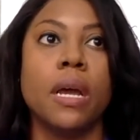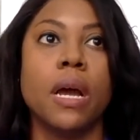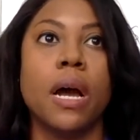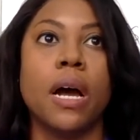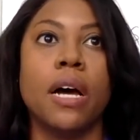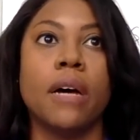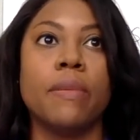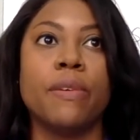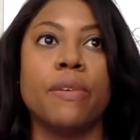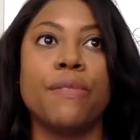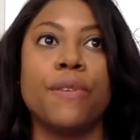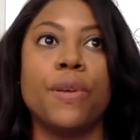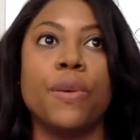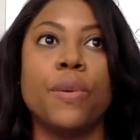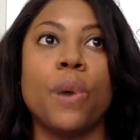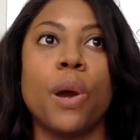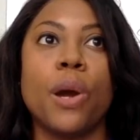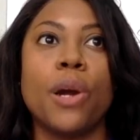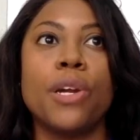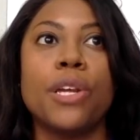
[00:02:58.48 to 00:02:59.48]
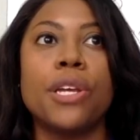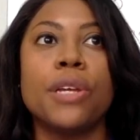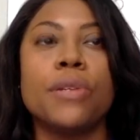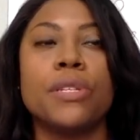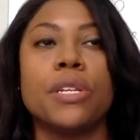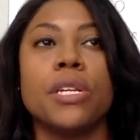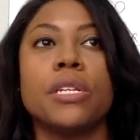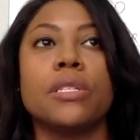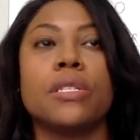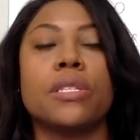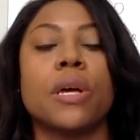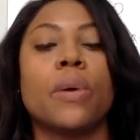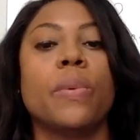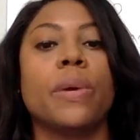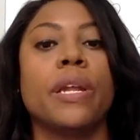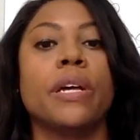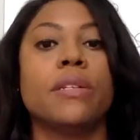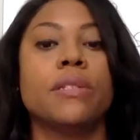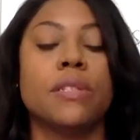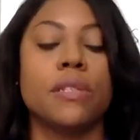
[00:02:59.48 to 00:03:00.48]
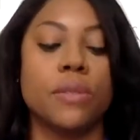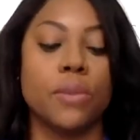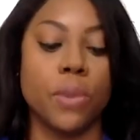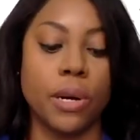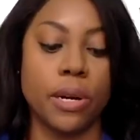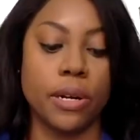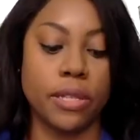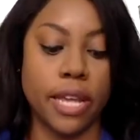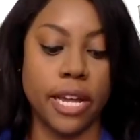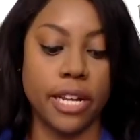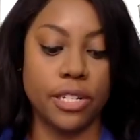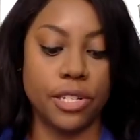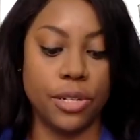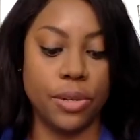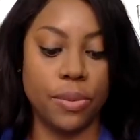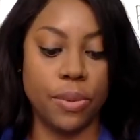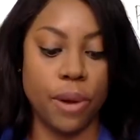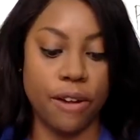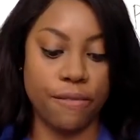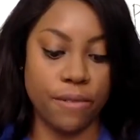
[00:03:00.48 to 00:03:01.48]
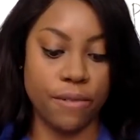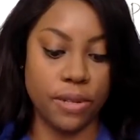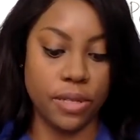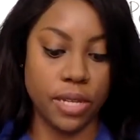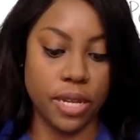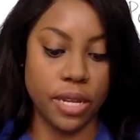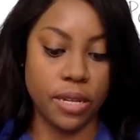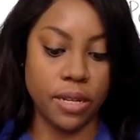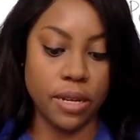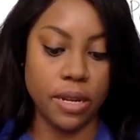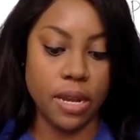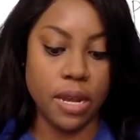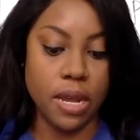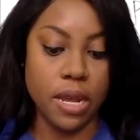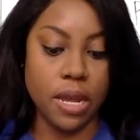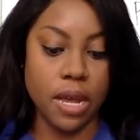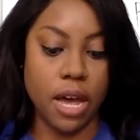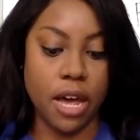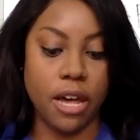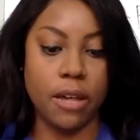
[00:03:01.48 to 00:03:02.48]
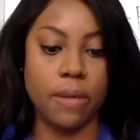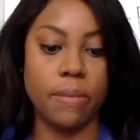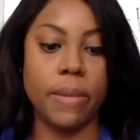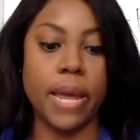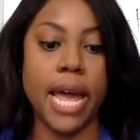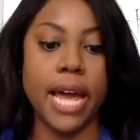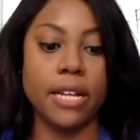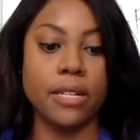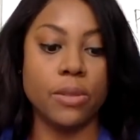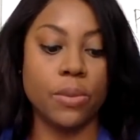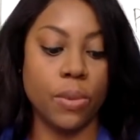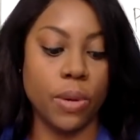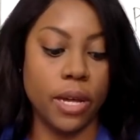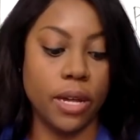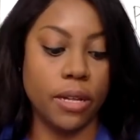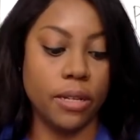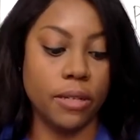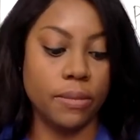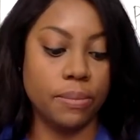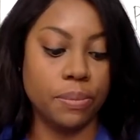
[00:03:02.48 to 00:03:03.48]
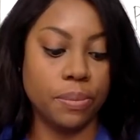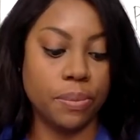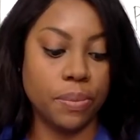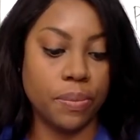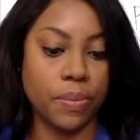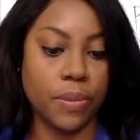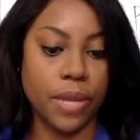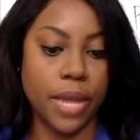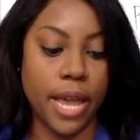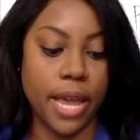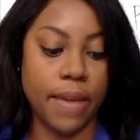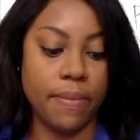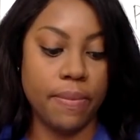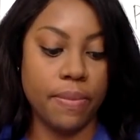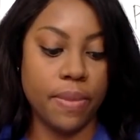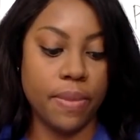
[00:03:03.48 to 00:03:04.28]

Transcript: If you are using someone else's work, that you reference it as well. Okay.